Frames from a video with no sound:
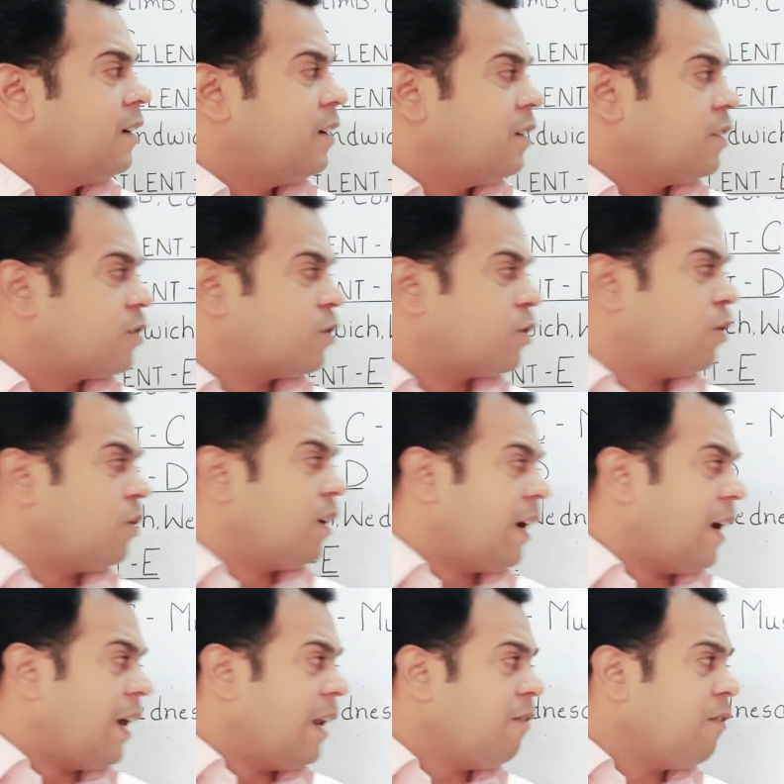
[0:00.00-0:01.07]
So
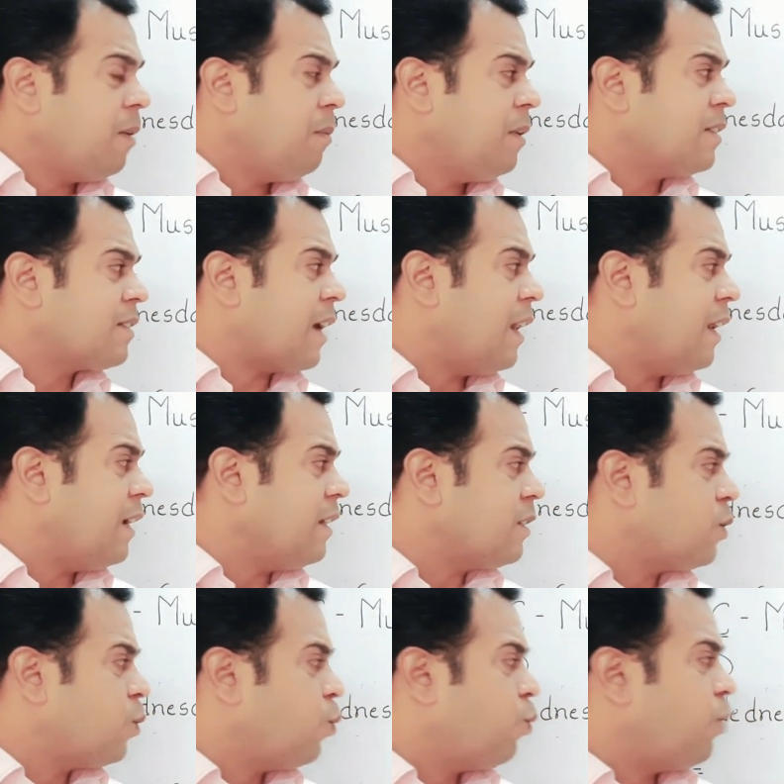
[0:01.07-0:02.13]
L will be
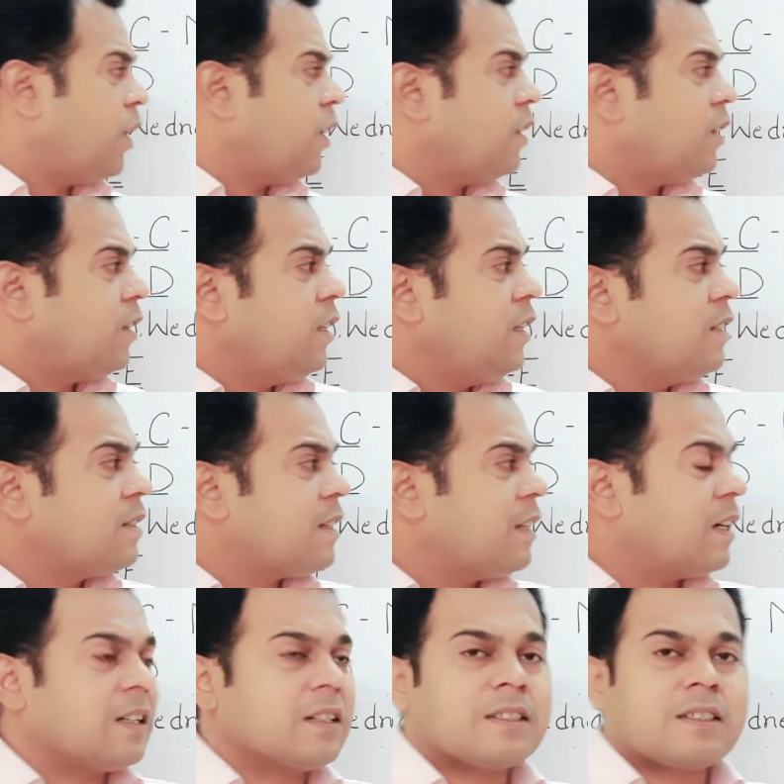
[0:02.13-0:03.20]
silent when these
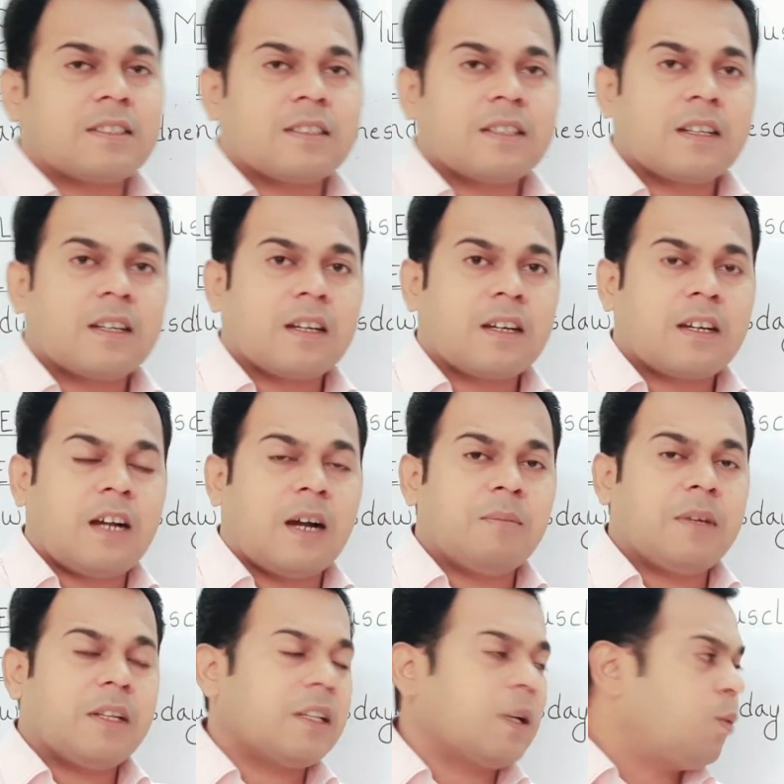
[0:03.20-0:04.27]
letters
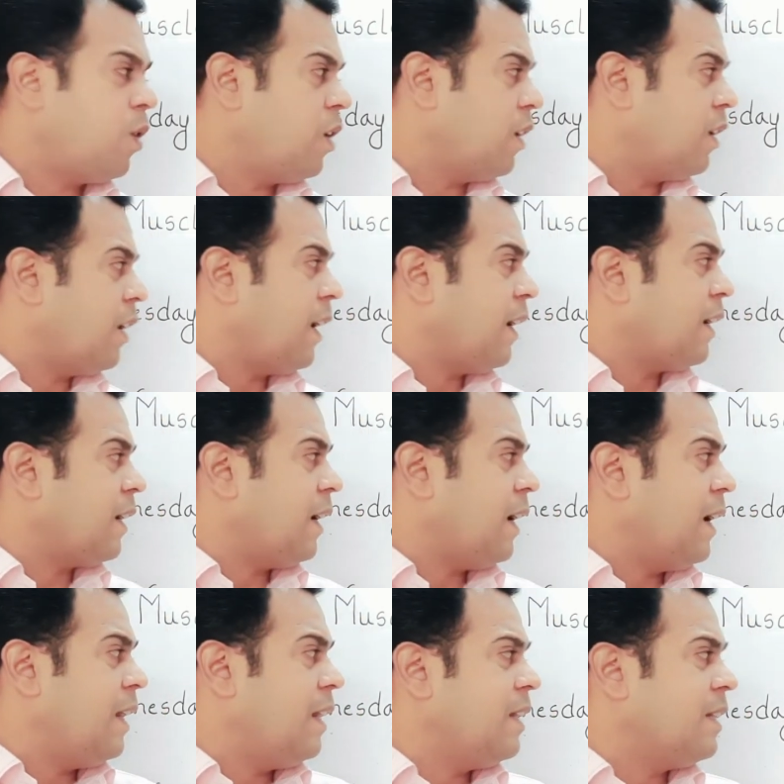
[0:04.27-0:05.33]
come in the word like
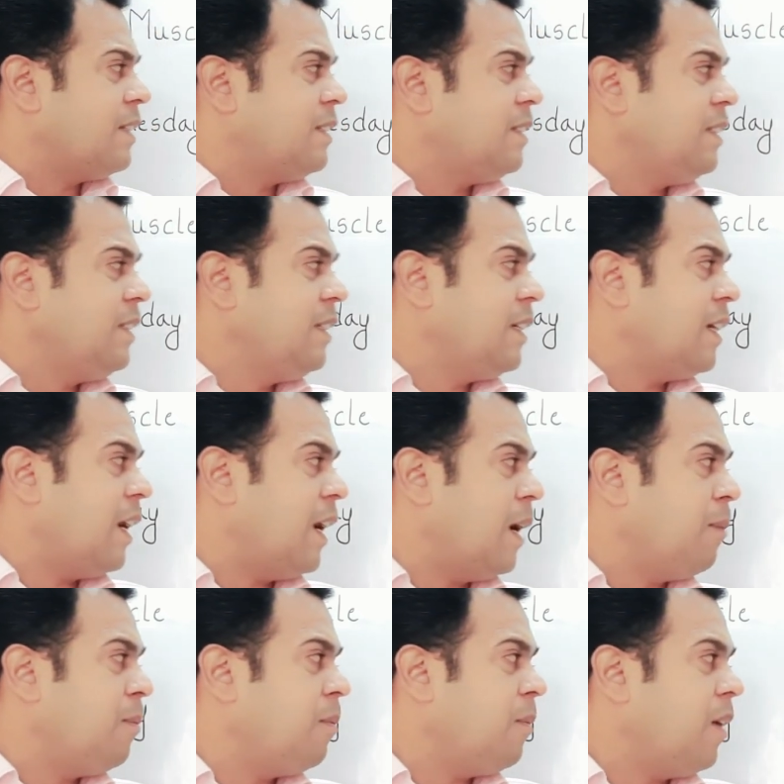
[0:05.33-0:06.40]
L, D,
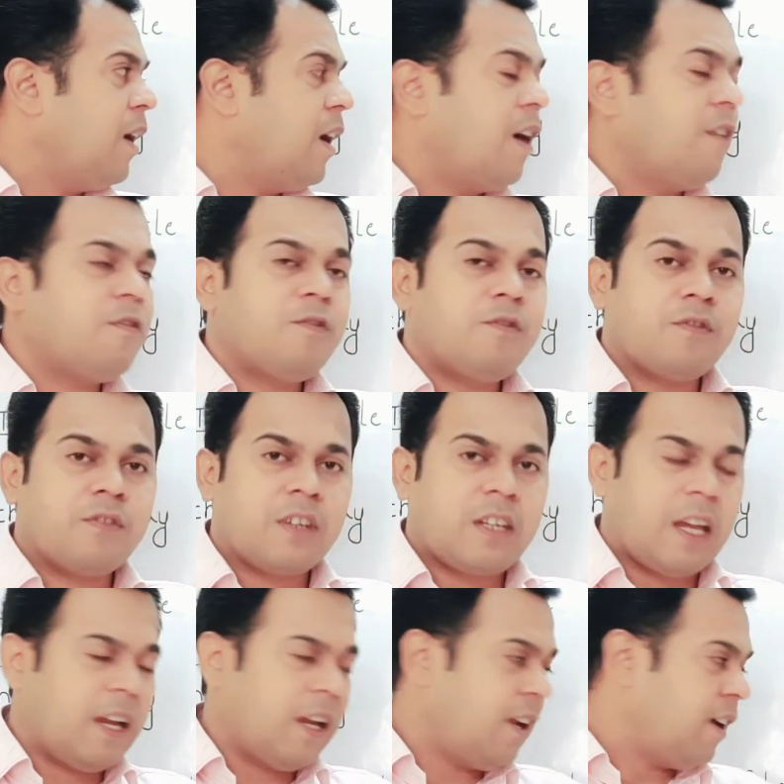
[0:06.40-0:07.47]
M, F,
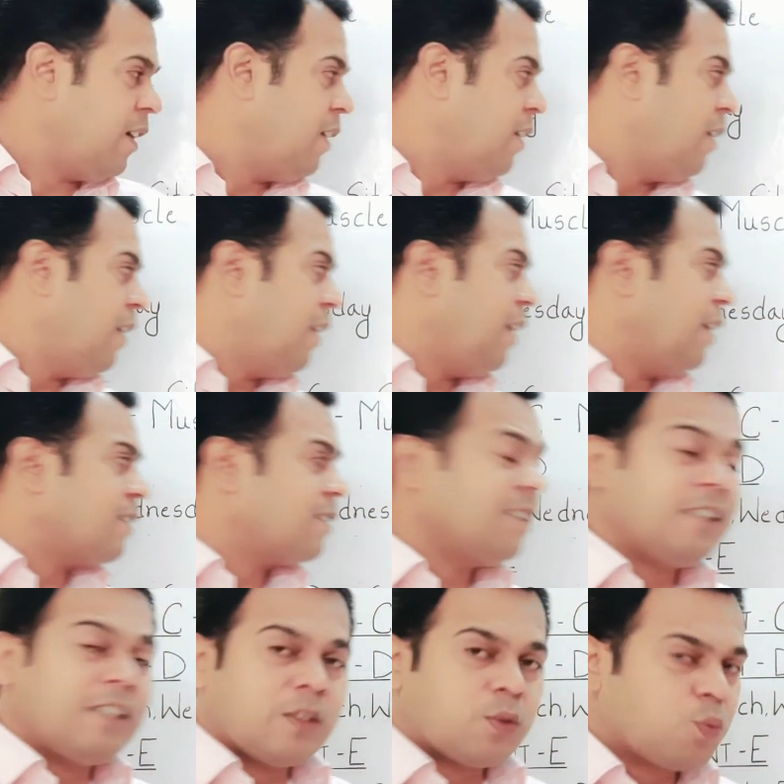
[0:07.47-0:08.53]
K. Let's see
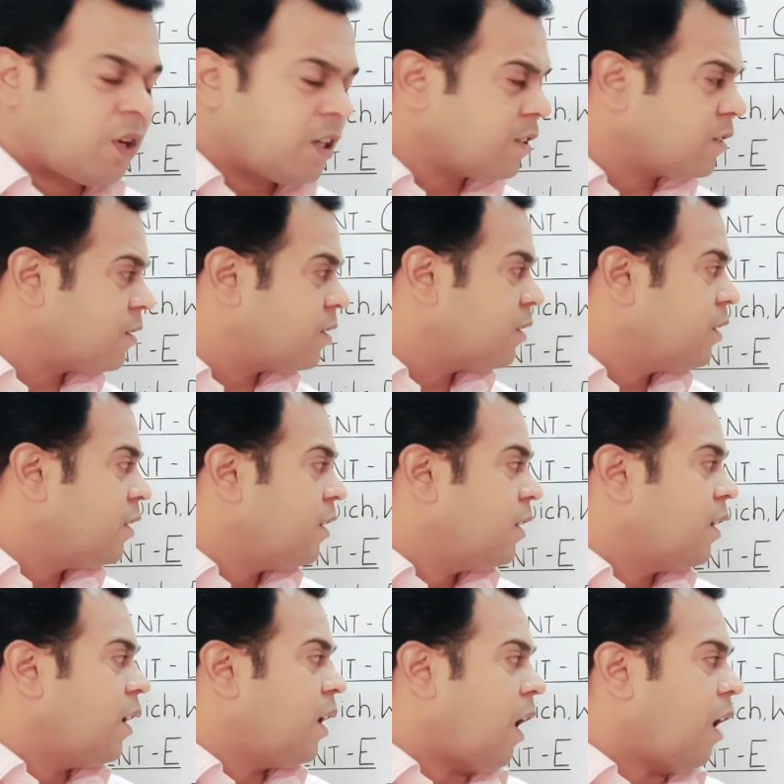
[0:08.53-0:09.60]
these words.
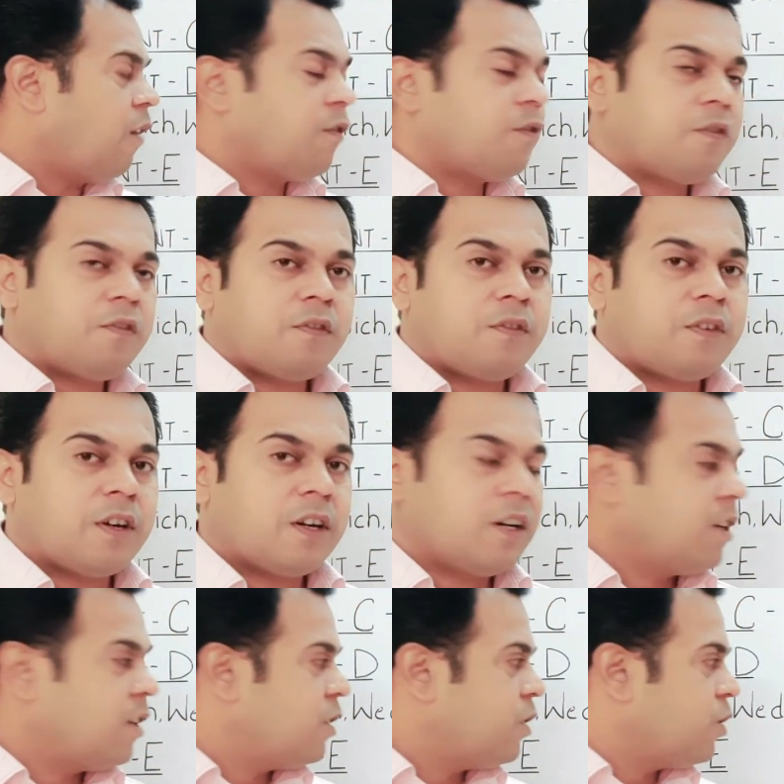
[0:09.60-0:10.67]
Half,
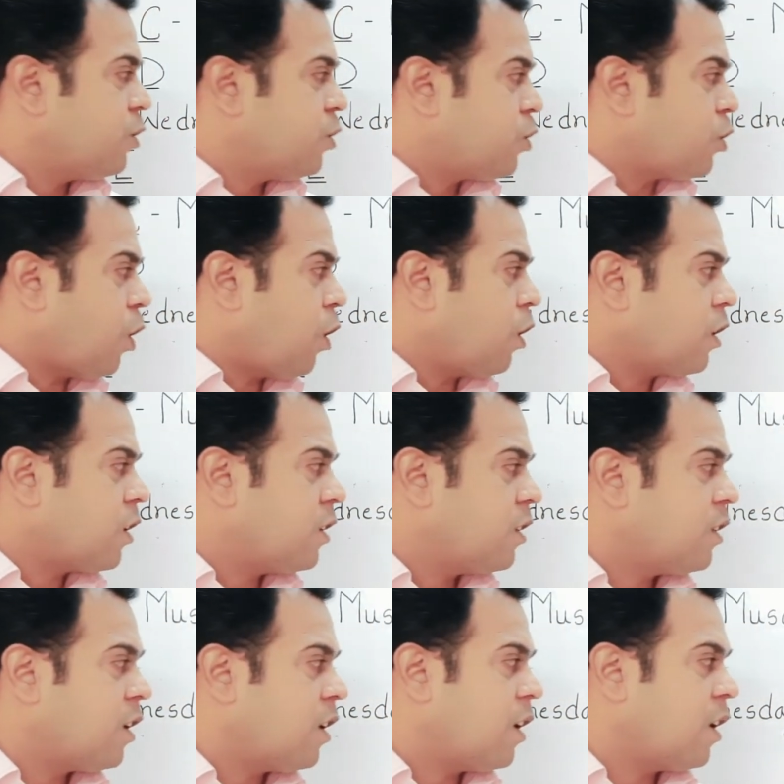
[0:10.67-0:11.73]
talk,
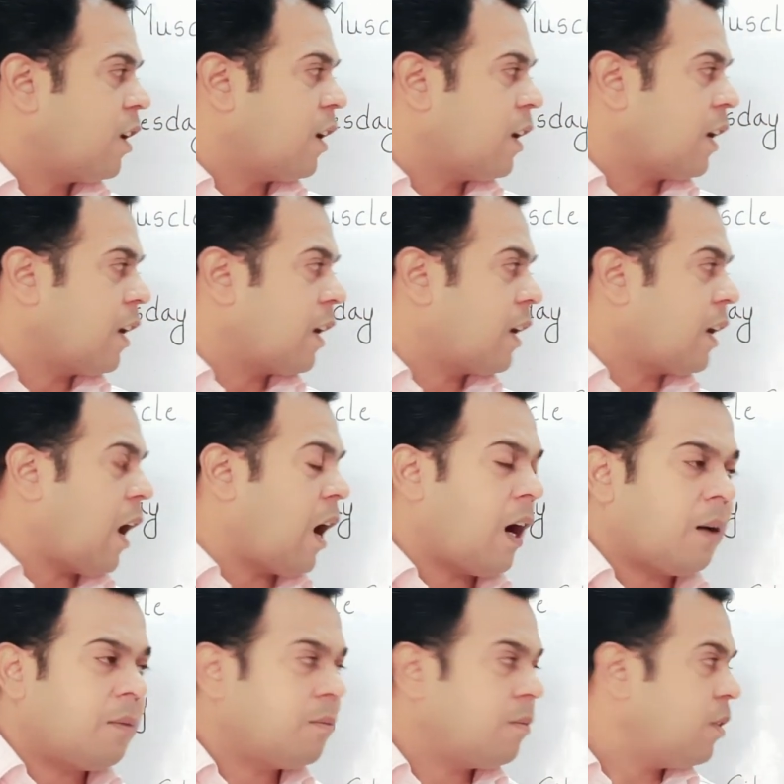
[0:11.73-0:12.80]

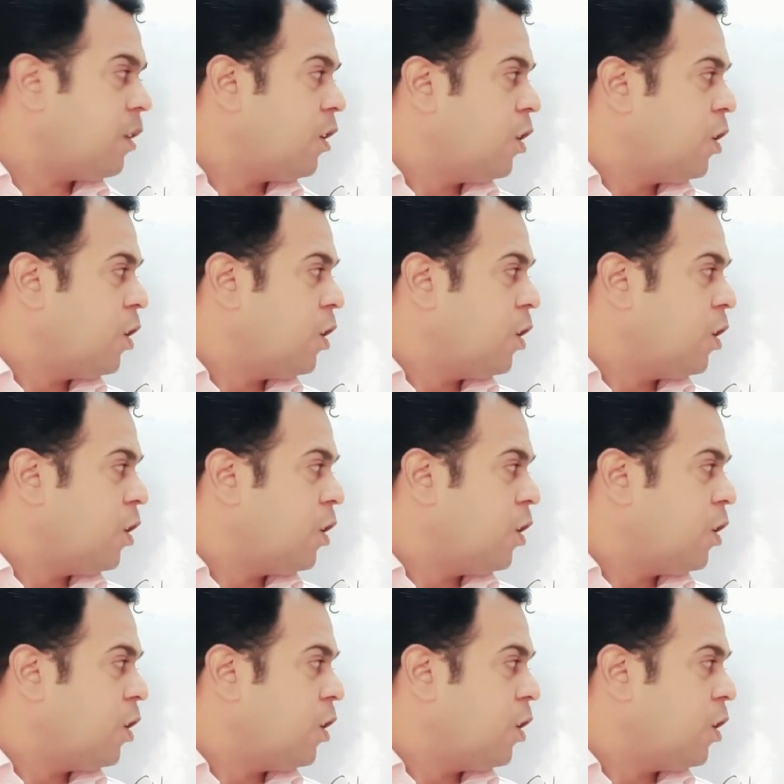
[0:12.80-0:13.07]
calm,